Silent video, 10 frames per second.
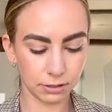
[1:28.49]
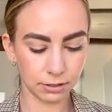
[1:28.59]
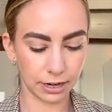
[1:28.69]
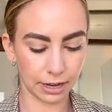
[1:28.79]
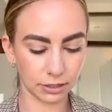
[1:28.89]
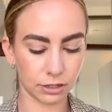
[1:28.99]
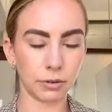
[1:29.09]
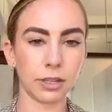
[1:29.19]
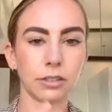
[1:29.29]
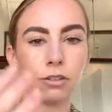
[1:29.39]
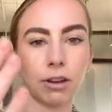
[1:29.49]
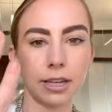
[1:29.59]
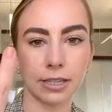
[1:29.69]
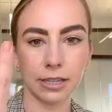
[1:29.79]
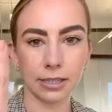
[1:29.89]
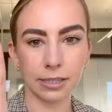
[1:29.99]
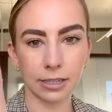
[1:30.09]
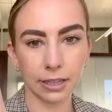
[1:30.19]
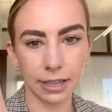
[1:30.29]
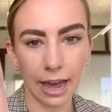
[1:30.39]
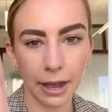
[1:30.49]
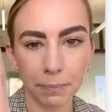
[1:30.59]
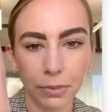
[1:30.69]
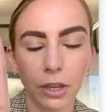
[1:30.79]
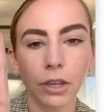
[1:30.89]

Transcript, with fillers: next to it so you guys can see that.